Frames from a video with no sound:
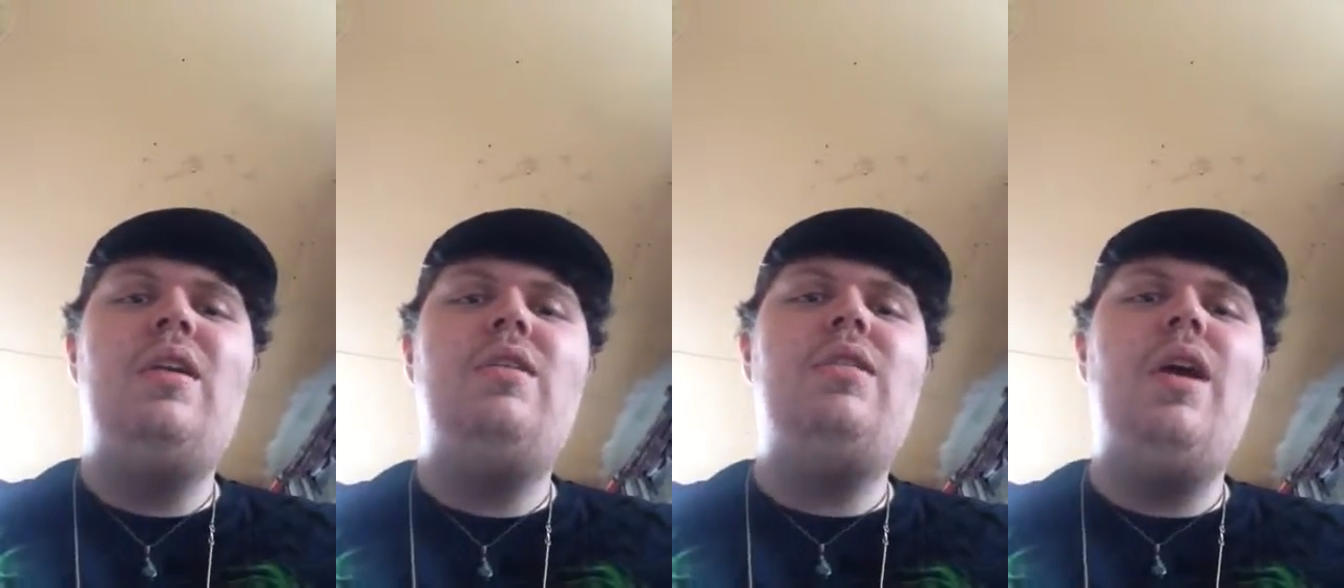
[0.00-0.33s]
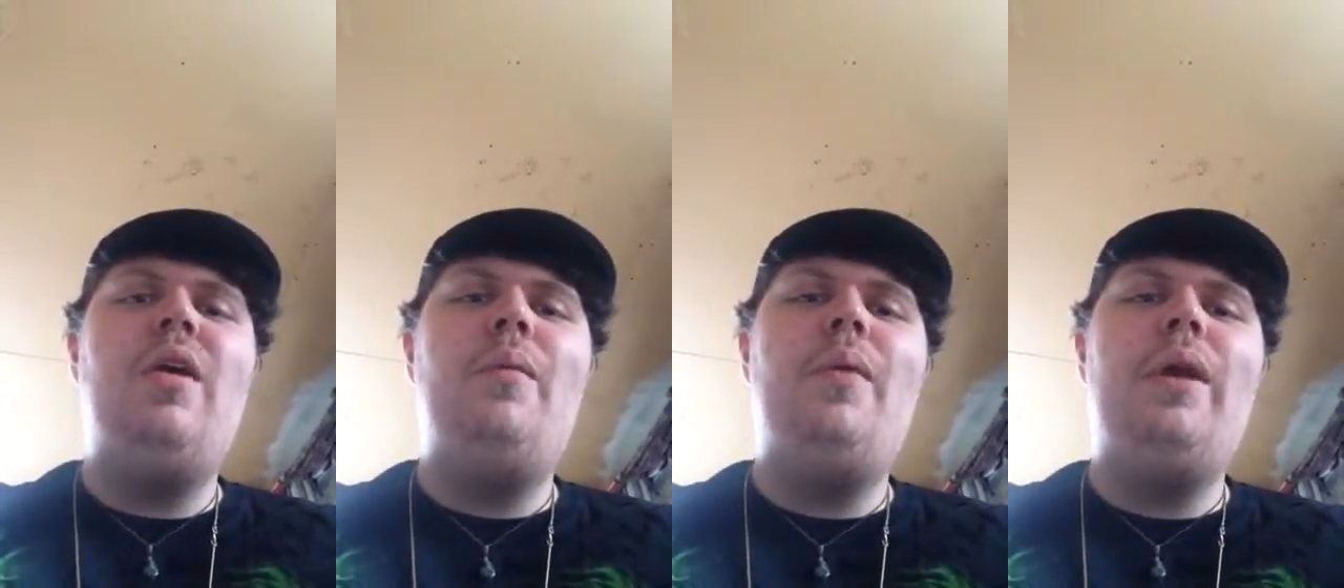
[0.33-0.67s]

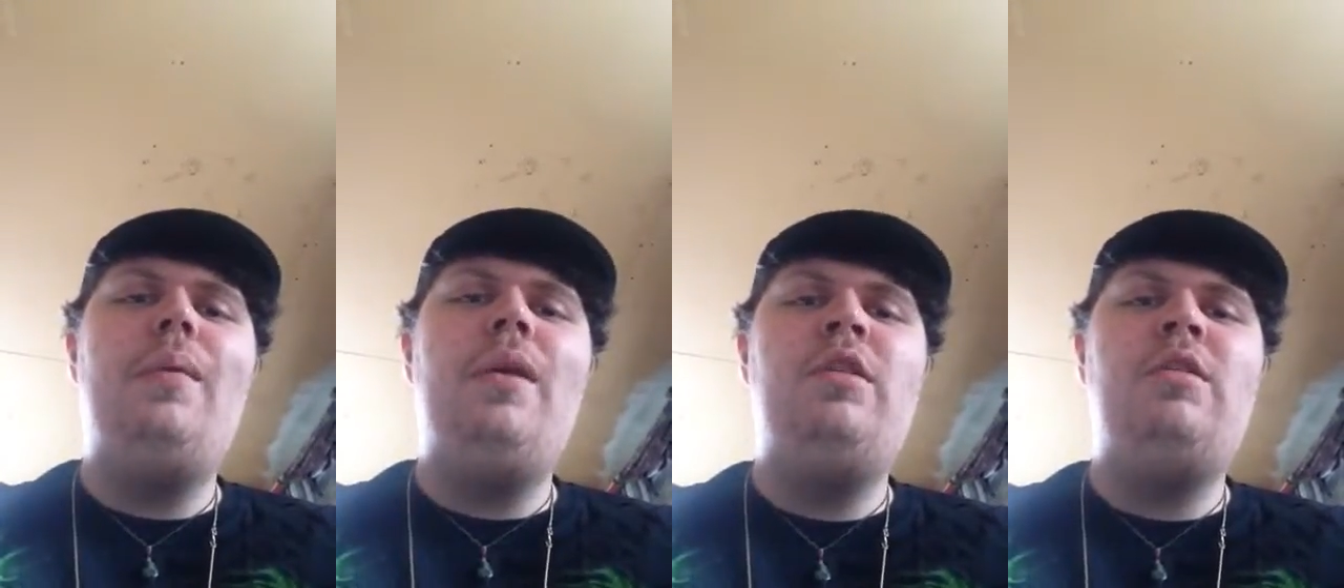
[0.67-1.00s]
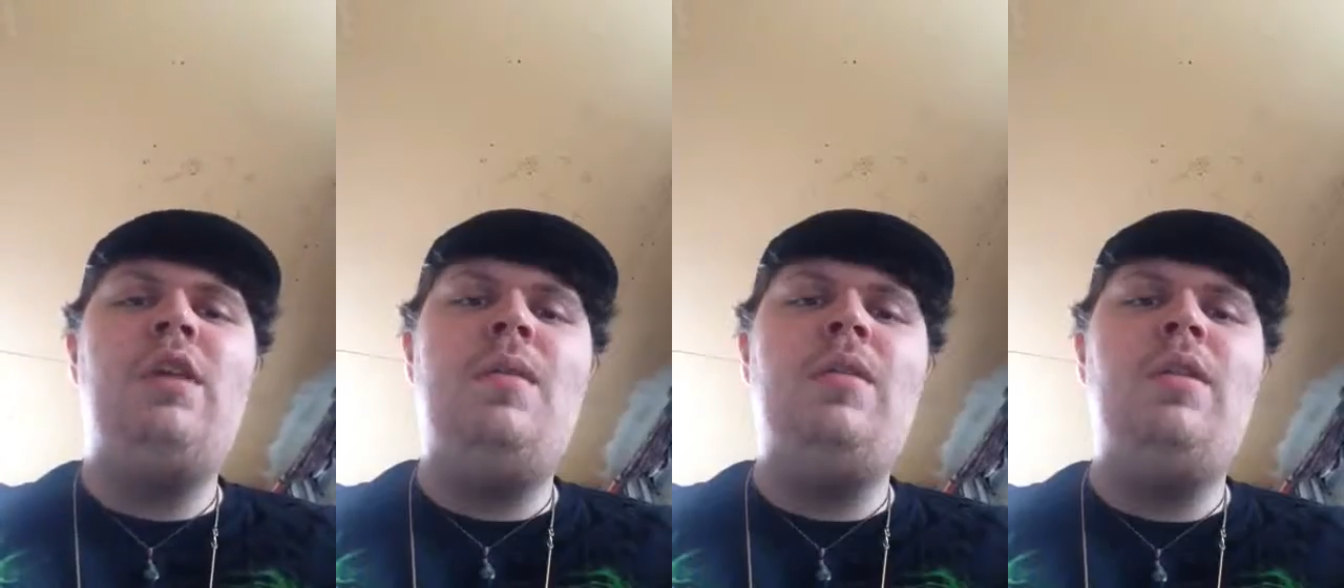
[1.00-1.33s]
So, what I wanted to
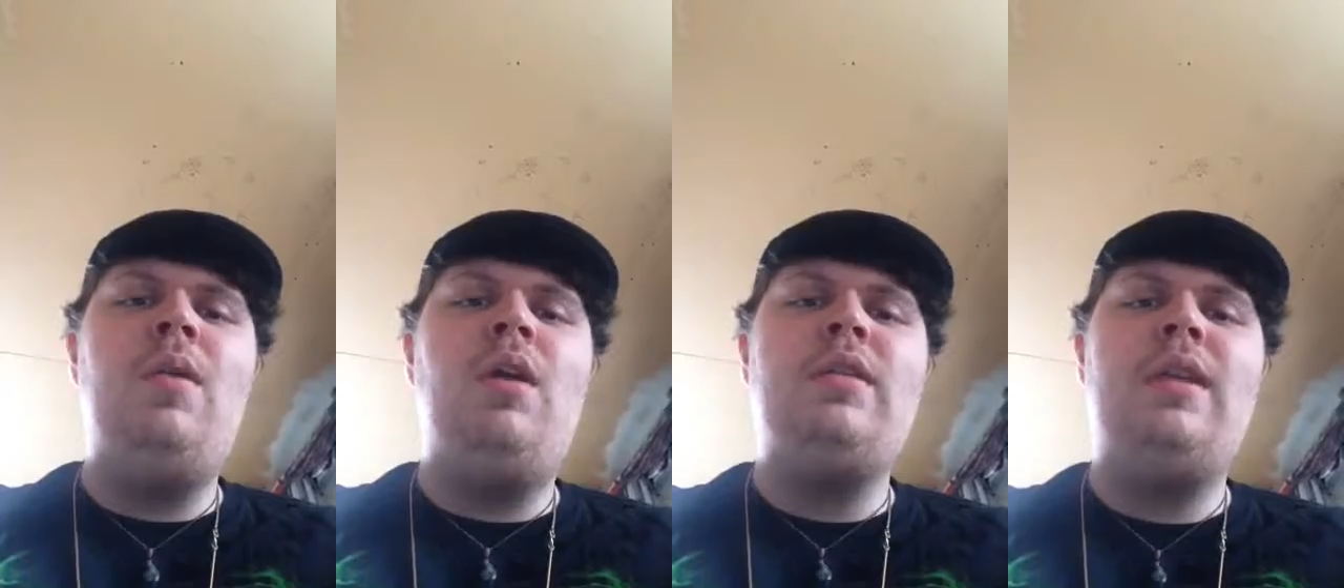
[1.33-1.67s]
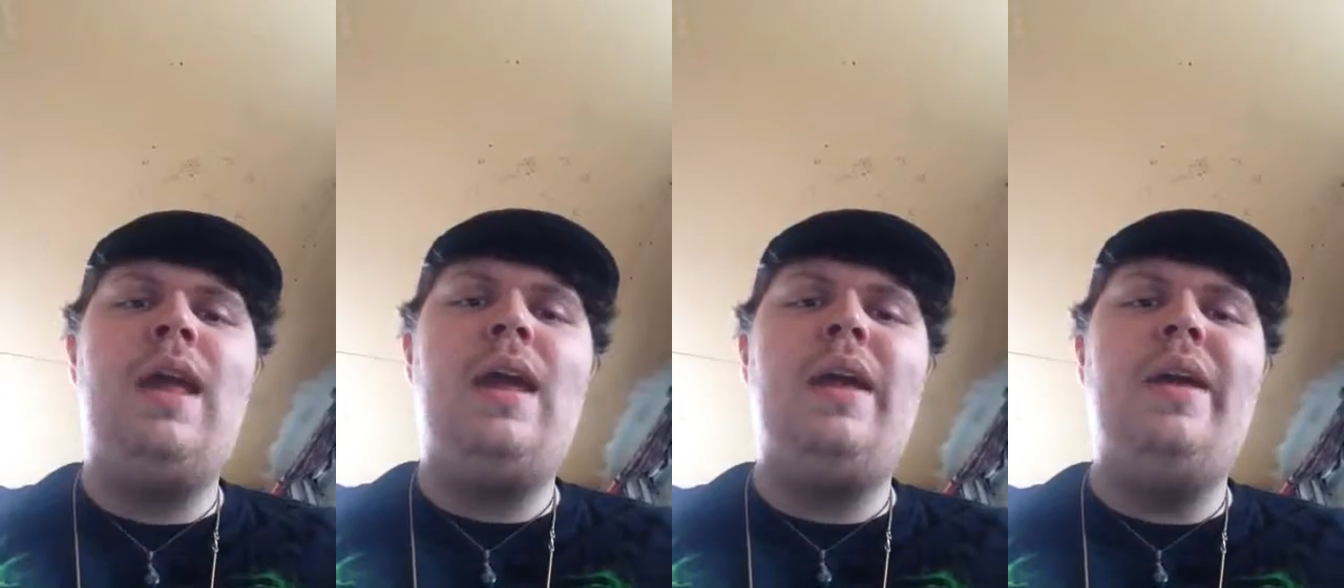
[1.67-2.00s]
share with you all
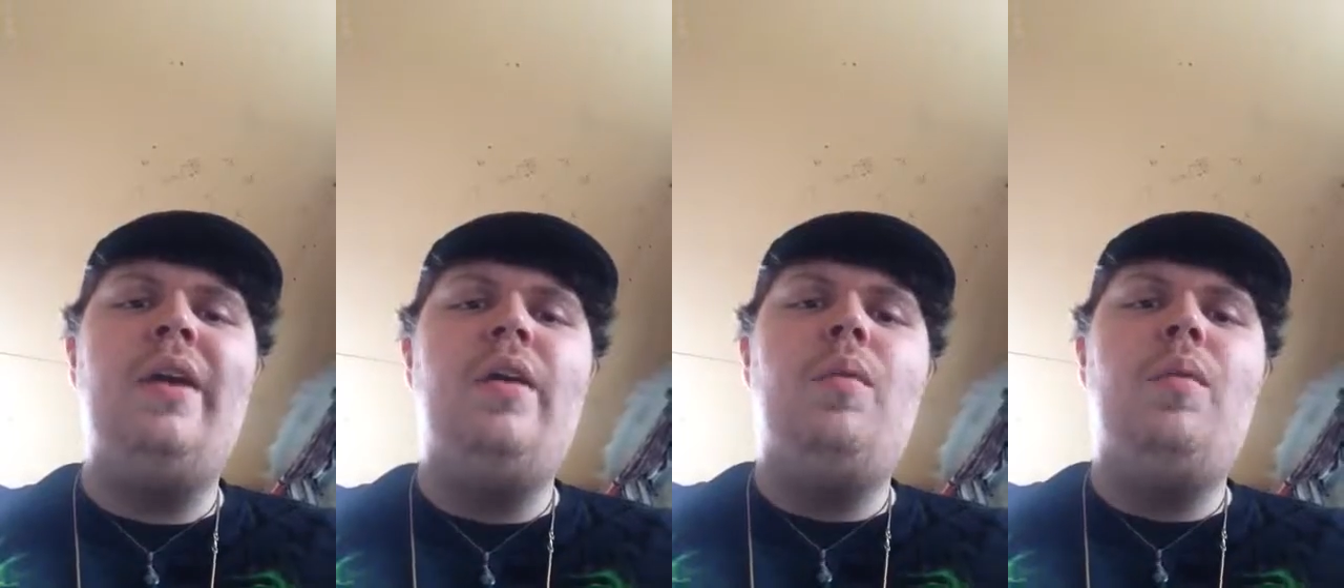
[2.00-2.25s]
today